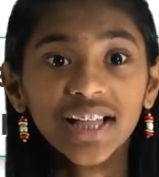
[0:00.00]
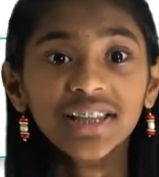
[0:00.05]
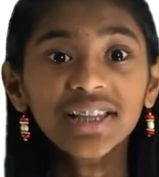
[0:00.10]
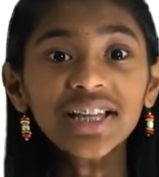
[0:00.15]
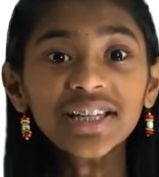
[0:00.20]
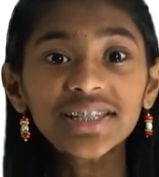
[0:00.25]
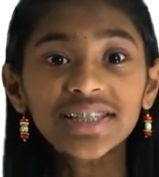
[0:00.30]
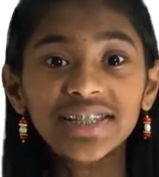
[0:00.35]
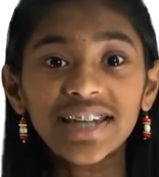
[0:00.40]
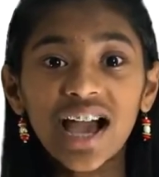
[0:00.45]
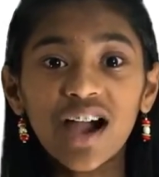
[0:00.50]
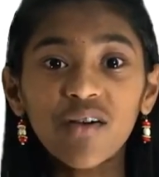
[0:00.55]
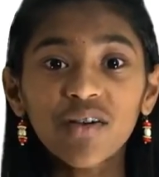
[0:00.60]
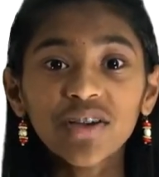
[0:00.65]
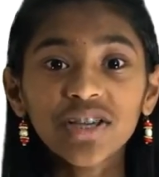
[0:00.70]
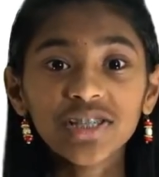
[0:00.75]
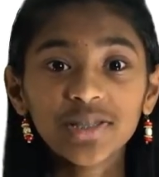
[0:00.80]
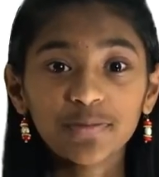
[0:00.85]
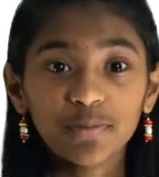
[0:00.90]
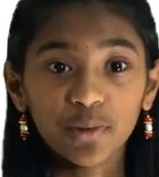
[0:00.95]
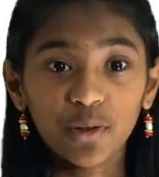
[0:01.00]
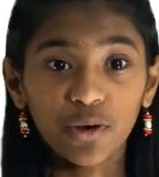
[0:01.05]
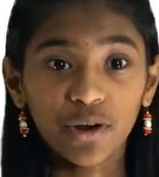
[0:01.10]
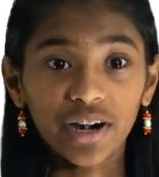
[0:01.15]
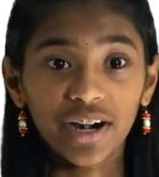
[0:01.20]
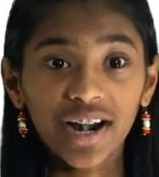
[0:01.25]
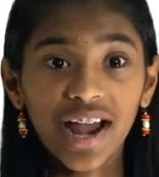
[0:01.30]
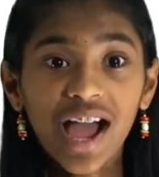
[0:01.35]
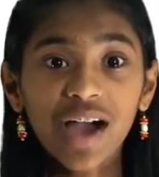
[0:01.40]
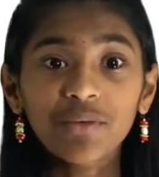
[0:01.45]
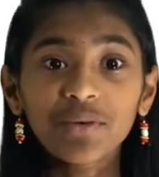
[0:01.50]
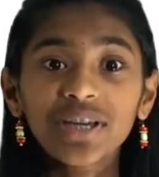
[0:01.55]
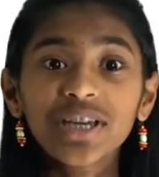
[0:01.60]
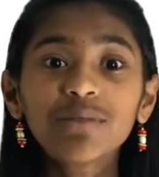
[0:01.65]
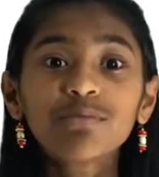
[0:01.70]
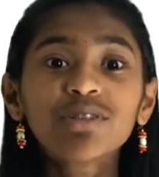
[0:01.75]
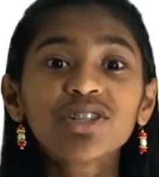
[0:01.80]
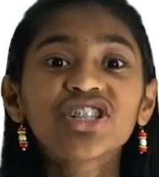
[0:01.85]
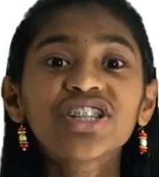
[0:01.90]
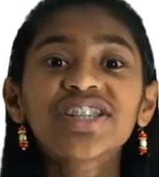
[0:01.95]
Let's now explore how
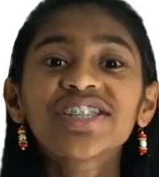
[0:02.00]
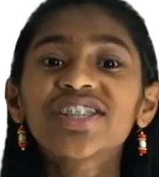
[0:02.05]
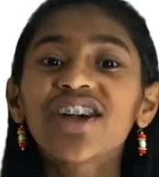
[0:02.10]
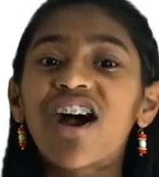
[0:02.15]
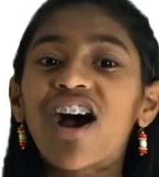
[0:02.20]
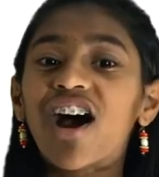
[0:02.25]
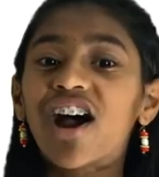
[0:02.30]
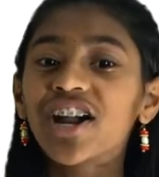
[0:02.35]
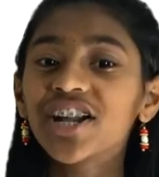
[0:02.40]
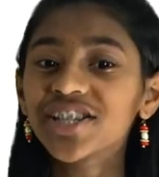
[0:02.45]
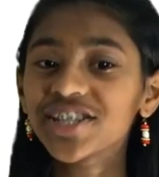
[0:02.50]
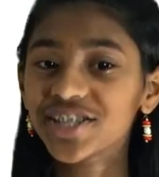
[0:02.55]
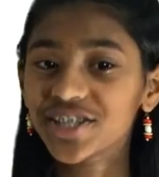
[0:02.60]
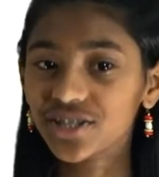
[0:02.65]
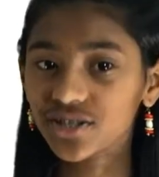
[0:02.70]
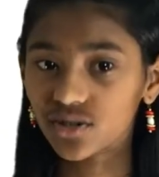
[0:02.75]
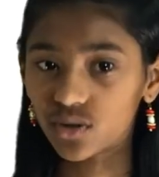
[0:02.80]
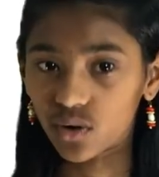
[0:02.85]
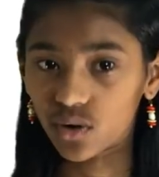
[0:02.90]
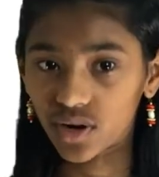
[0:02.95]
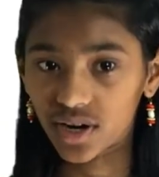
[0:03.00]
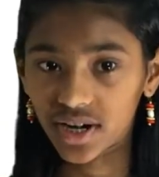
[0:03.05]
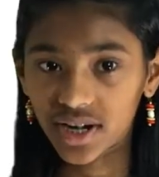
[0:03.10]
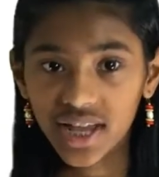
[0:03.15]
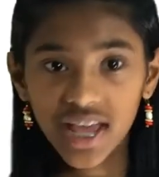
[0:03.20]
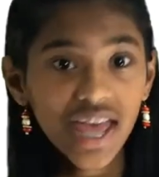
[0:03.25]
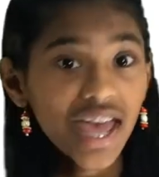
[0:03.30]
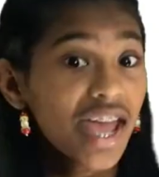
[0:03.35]
images are stored.